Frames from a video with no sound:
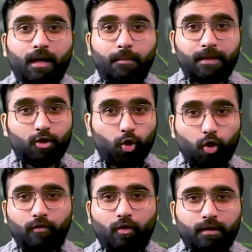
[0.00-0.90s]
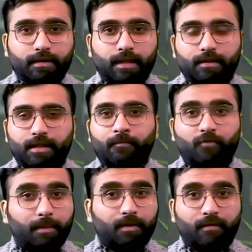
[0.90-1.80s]
But the overall skill set
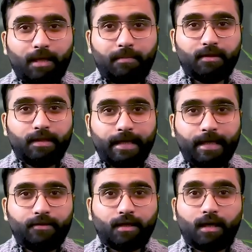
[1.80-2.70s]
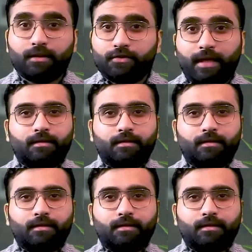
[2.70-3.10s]
web developers needs are the same.